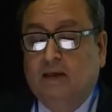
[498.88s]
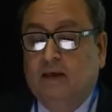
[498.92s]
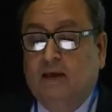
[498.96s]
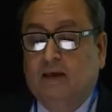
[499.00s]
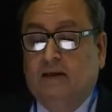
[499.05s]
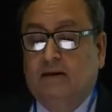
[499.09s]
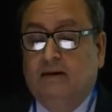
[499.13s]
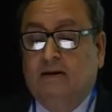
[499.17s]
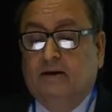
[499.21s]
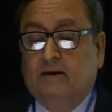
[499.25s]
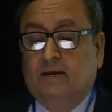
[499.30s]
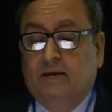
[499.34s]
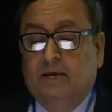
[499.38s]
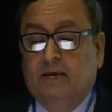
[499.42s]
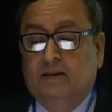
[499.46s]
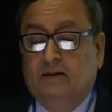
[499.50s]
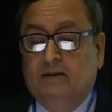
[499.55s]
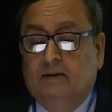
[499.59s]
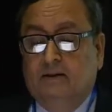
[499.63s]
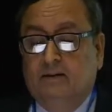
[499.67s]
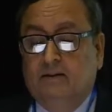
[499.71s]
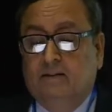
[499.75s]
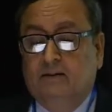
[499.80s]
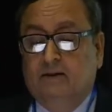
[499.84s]
And
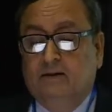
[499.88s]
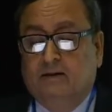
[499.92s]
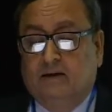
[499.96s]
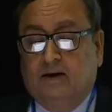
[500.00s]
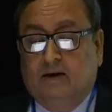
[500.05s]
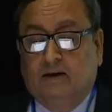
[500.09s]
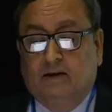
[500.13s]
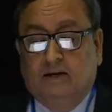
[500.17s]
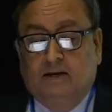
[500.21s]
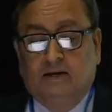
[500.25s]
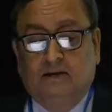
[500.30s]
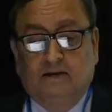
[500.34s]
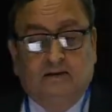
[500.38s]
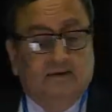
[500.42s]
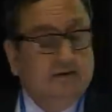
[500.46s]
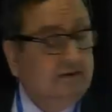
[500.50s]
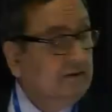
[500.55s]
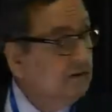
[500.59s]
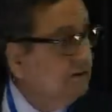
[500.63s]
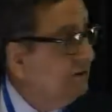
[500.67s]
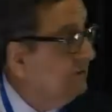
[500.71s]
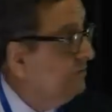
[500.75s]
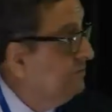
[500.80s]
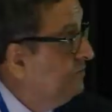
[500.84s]
again, the target
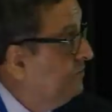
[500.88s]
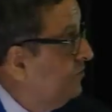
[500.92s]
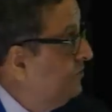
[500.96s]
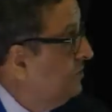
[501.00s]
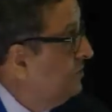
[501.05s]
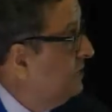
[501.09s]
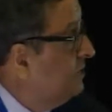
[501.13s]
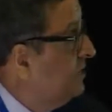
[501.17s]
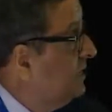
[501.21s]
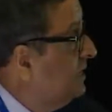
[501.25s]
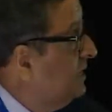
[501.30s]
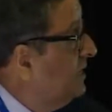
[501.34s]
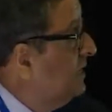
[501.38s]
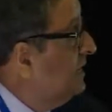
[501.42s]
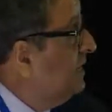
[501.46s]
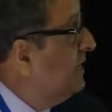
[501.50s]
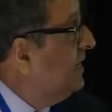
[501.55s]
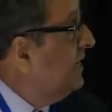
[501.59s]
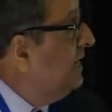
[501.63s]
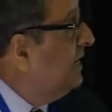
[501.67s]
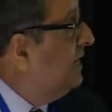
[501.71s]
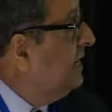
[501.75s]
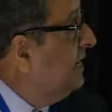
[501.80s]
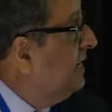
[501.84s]
for
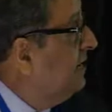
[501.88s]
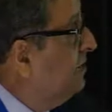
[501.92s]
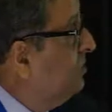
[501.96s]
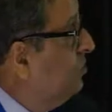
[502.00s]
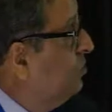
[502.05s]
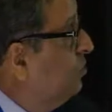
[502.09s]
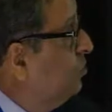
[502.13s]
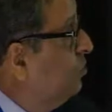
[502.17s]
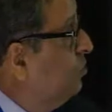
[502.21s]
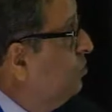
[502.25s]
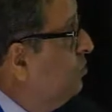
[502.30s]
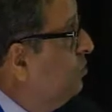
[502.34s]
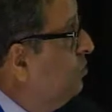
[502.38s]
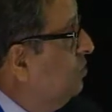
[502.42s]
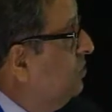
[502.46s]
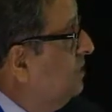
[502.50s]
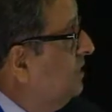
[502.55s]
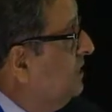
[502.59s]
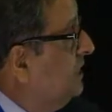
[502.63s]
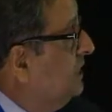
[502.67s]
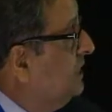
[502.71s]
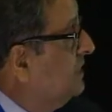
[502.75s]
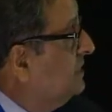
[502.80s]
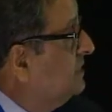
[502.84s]
RADIANT-2
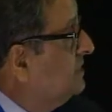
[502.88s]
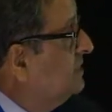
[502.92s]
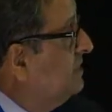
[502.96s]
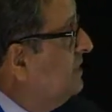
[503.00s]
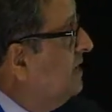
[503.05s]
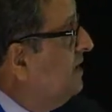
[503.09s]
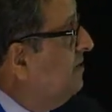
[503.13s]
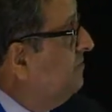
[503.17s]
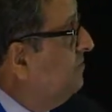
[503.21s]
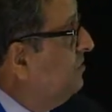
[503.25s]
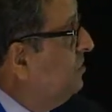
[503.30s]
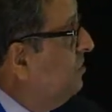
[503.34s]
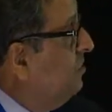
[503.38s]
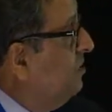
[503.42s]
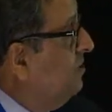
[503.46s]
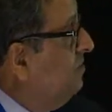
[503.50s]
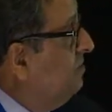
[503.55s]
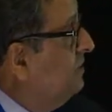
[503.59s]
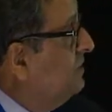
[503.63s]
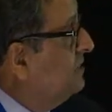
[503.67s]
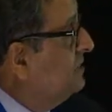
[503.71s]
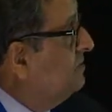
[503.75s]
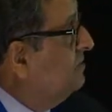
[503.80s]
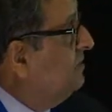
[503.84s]
is
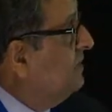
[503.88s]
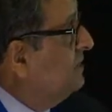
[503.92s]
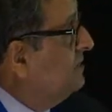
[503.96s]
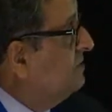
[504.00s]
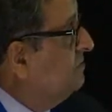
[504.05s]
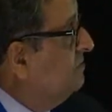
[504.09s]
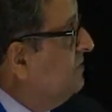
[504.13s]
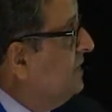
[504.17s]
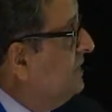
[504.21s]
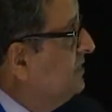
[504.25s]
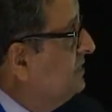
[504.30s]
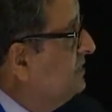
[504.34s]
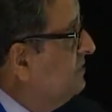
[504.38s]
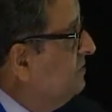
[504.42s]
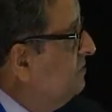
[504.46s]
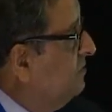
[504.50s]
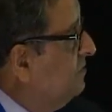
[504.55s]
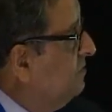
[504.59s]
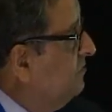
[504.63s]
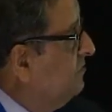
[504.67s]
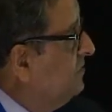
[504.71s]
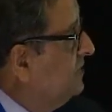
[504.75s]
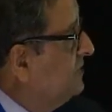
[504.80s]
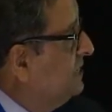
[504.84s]
everolimus plus
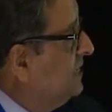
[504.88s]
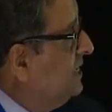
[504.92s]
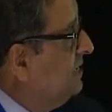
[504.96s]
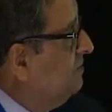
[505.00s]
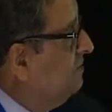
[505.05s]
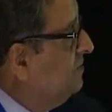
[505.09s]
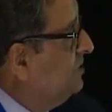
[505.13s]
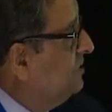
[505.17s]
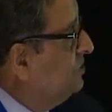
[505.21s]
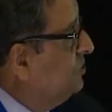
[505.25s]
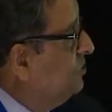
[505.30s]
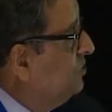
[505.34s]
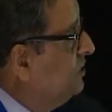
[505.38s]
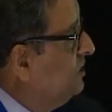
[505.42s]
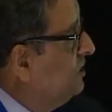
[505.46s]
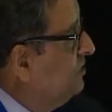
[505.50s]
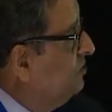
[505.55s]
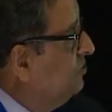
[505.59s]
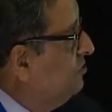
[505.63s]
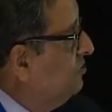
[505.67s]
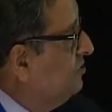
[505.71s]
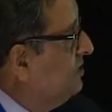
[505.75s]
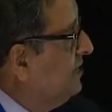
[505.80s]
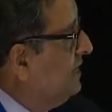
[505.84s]
placebo, which I'll be showing
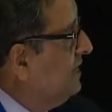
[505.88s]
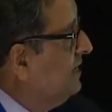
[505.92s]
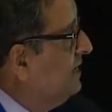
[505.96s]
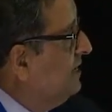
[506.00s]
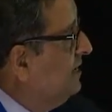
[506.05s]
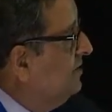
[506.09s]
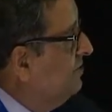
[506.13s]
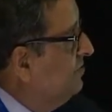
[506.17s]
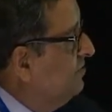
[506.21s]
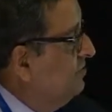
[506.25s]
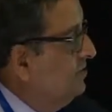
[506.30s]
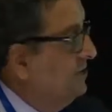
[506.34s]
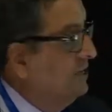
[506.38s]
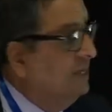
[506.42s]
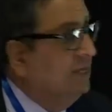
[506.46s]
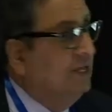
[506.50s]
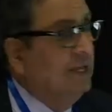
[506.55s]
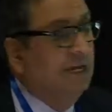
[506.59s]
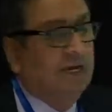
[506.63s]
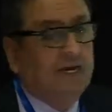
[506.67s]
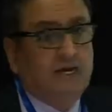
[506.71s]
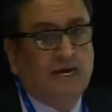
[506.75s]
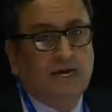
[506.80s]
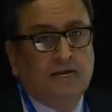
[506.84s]
you. RADIANT-3,
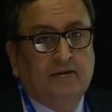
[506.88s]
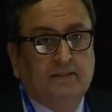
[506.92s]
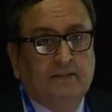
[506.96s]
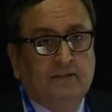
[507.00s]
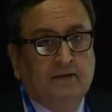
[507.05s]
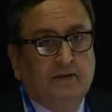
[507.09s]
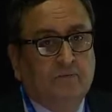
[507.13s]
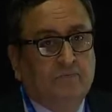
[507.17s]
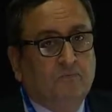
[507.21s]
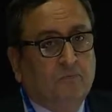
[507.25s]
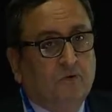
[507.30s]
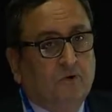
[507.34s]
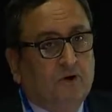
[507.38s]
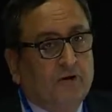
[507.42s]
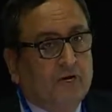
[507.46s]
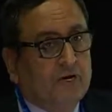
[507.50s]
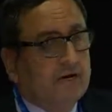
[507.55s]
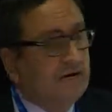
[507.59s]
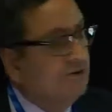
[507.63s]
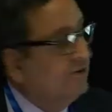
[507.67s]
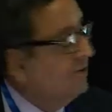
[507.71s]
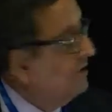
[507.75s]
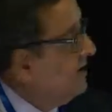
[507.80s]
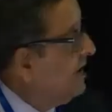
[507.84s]
another
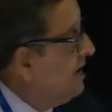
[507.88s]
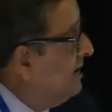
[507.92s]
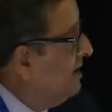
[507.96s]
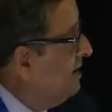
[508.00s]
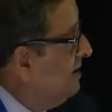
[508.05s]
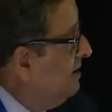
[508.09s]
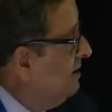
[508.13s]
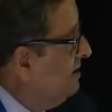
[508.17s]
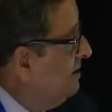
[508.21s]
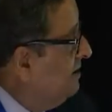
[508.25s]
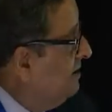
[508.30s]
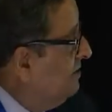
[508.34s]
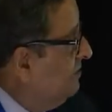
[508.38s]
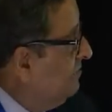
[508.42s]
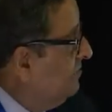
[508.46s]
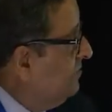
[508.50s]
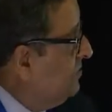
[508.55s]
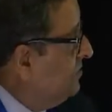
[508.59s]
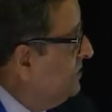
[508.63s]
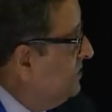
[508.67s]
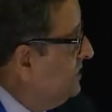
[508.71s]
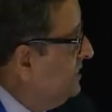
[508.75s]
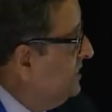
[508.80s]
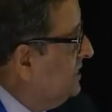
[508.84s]
important trial
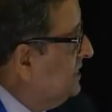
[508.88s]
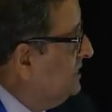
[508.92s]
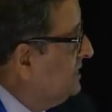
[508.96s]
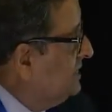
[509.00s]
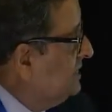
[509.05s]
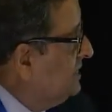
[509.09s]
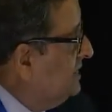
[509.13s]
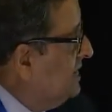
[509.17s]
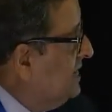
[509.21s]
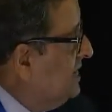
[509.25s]
for these.